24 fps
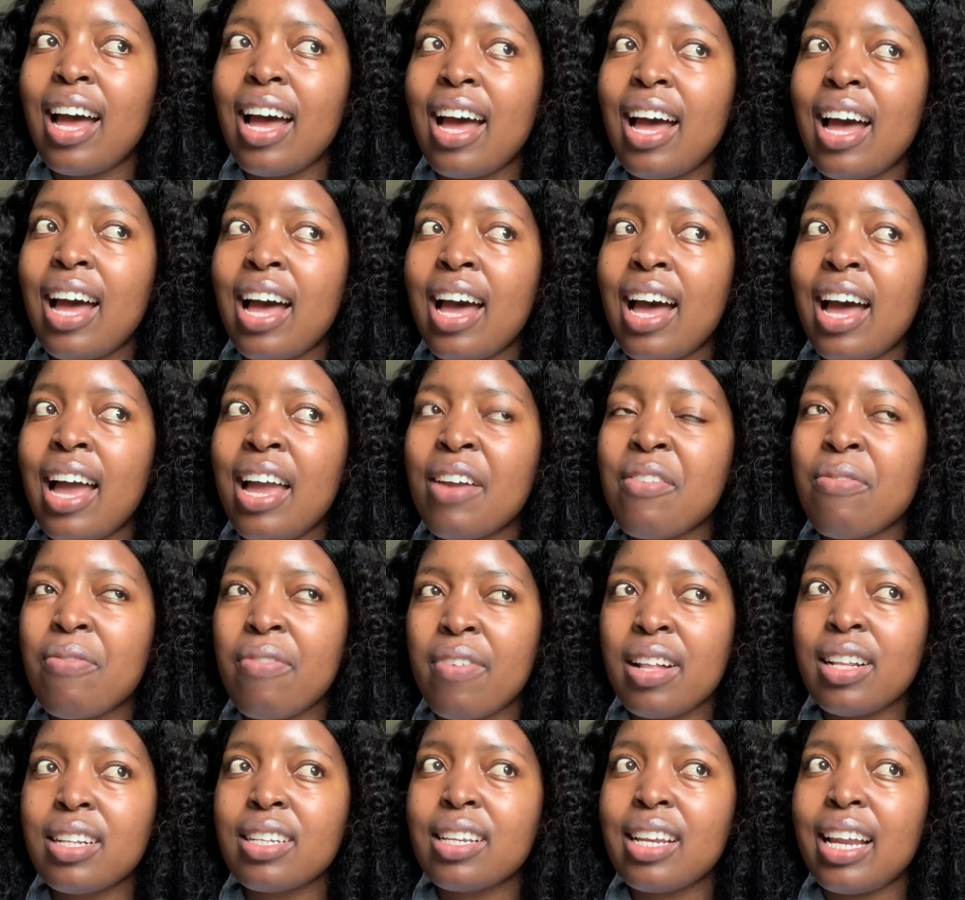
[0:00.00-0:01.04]
I
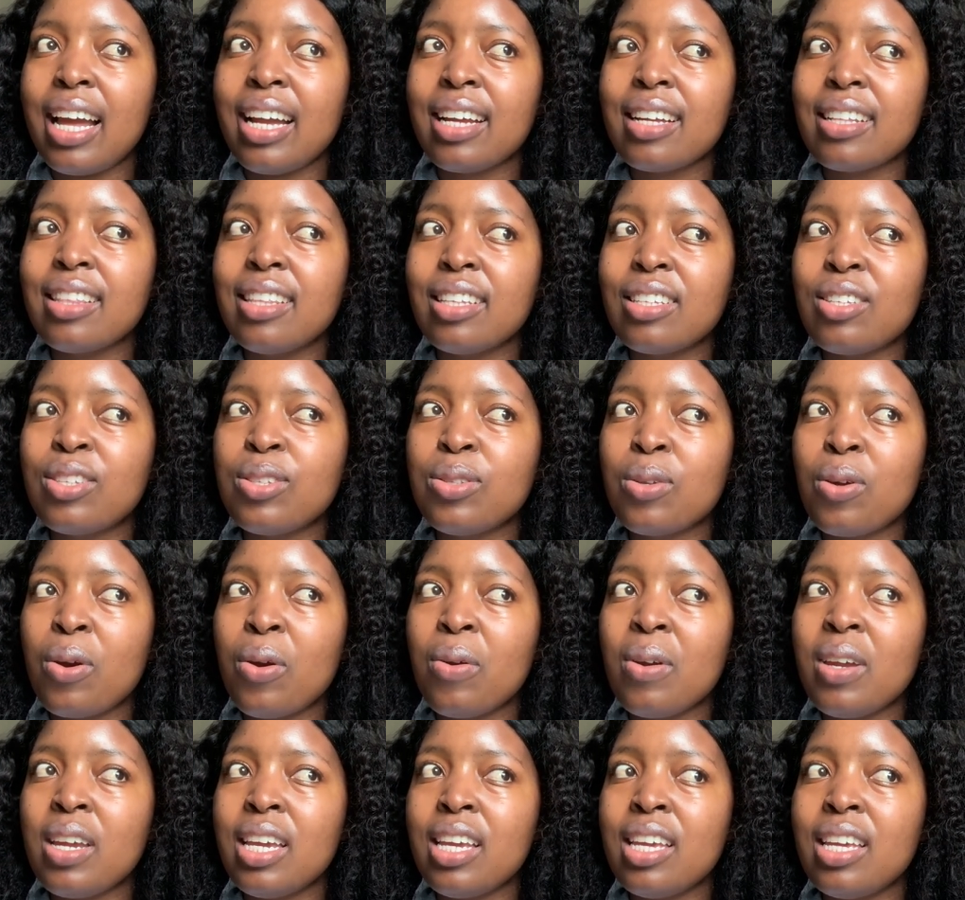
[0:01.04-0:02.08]
felt like the
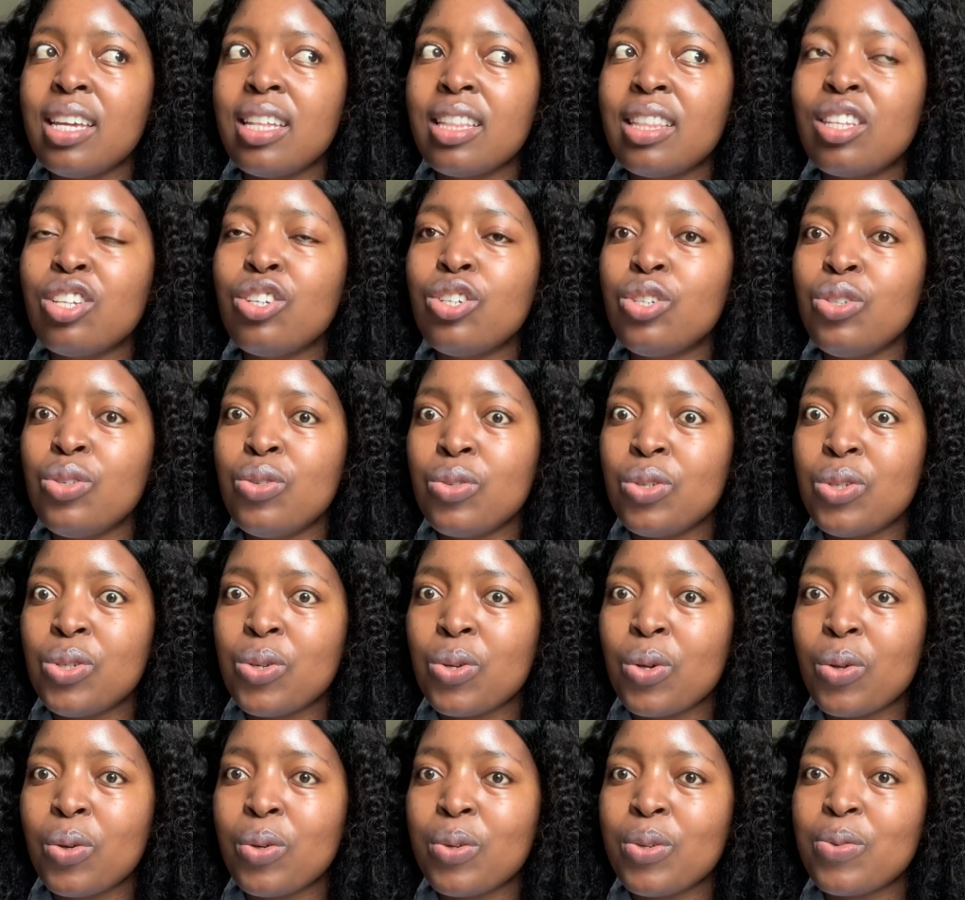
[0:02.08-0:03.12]
story the shoes
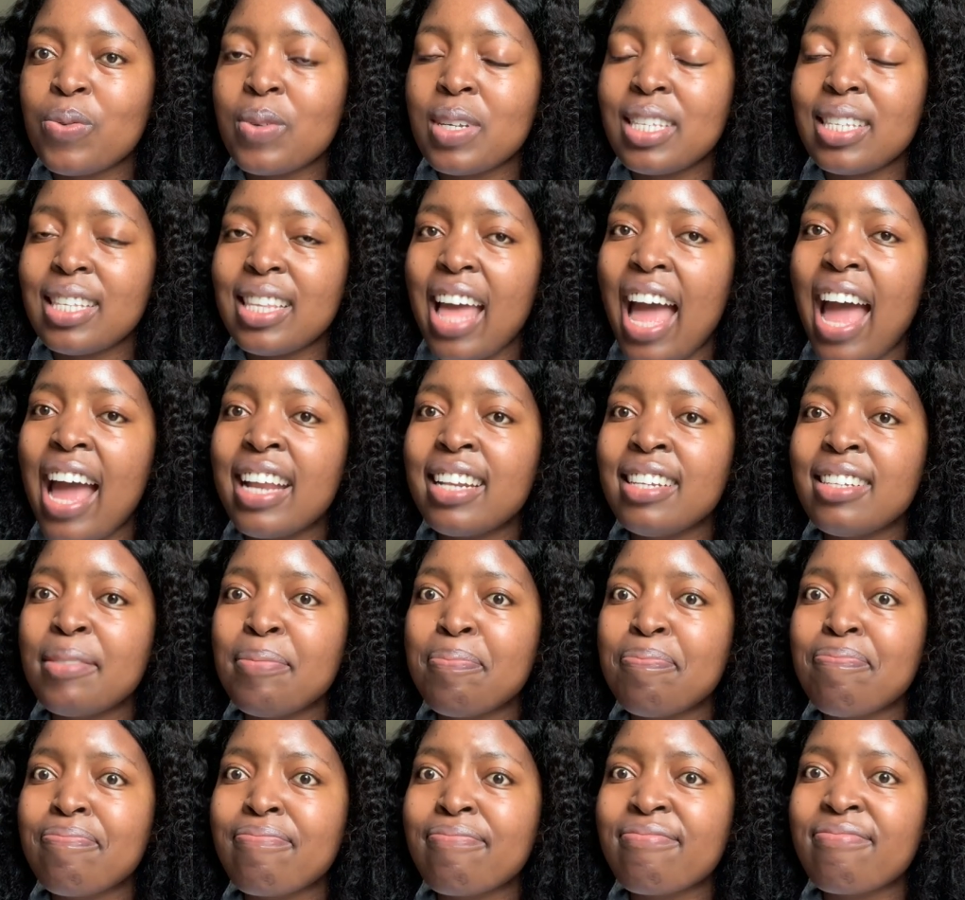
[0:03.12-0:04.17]
told was that
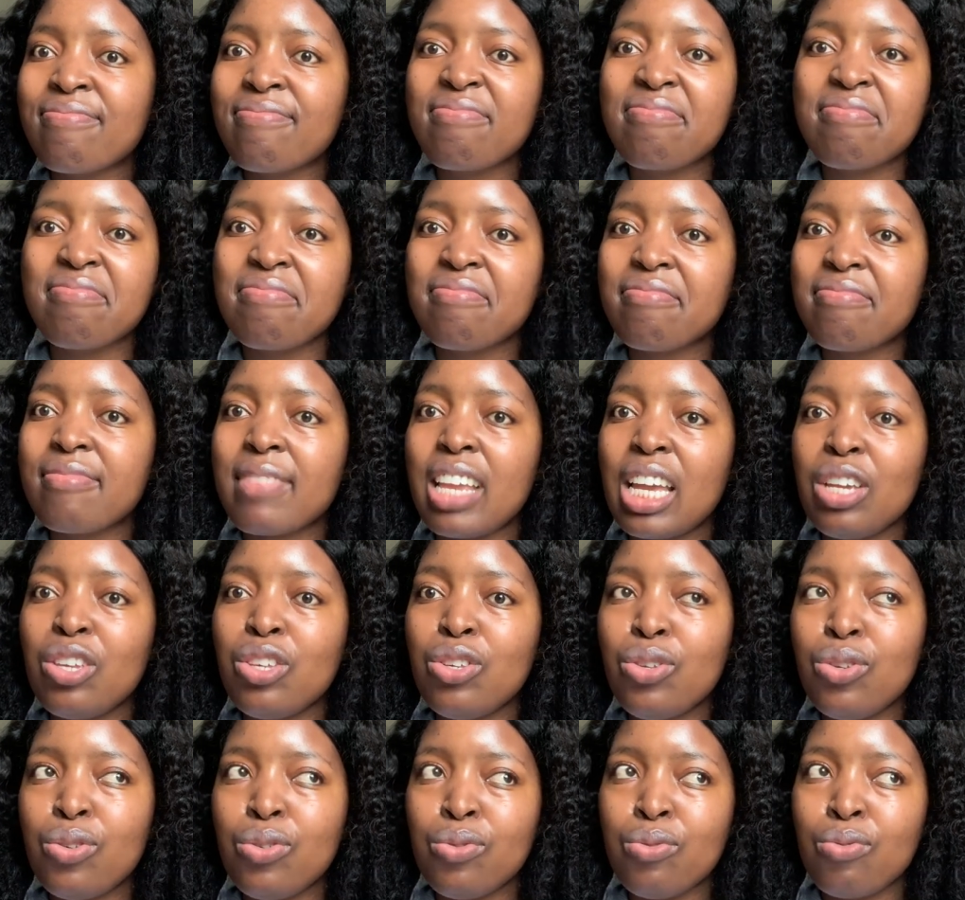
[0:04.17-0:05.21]

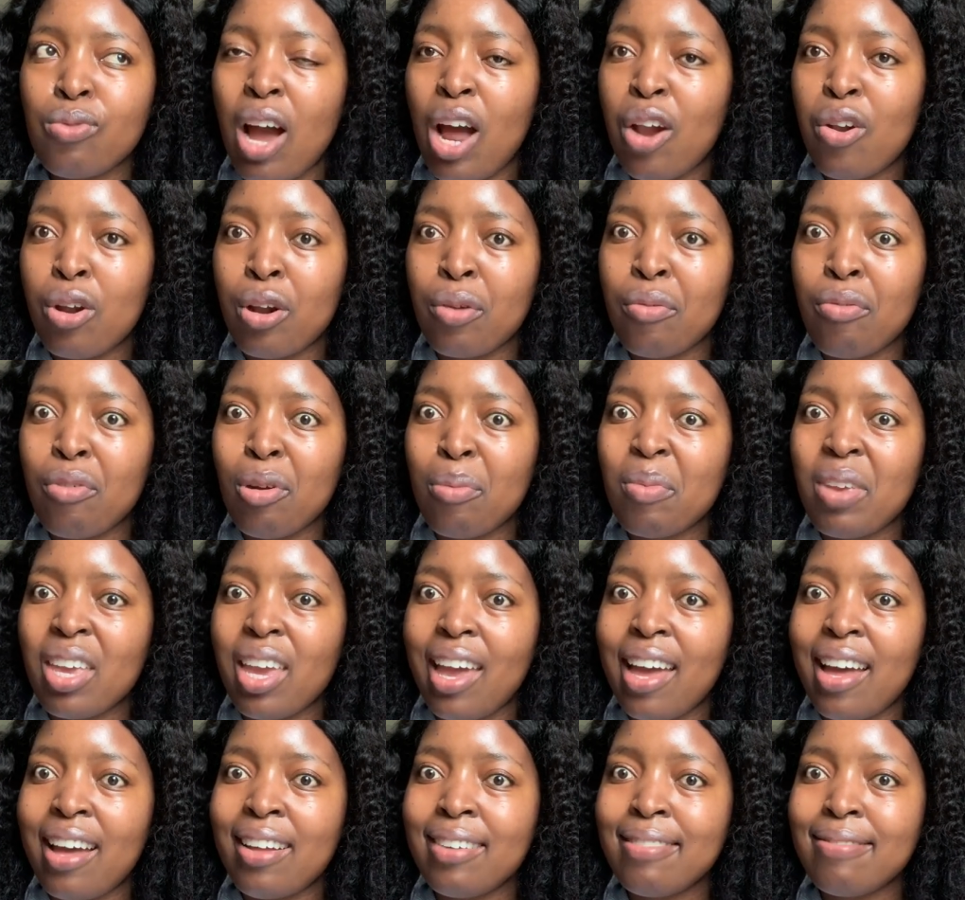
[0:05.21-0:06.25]
you are not from
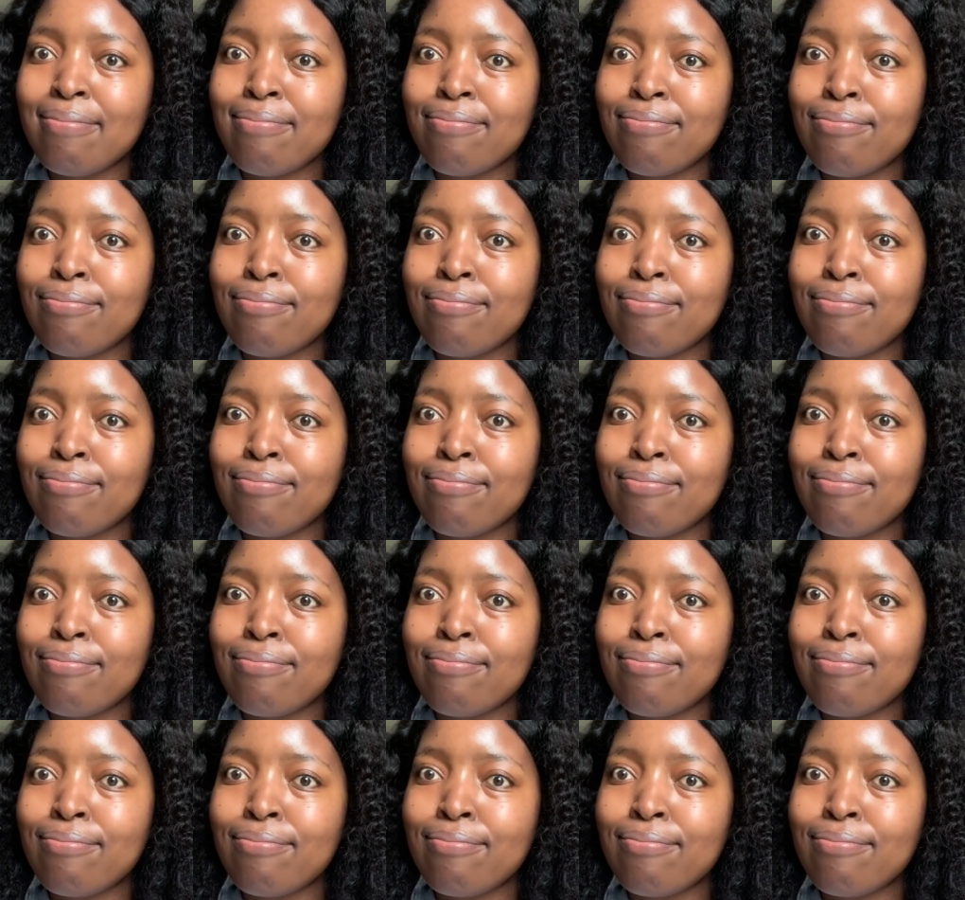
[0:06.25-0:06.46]
here,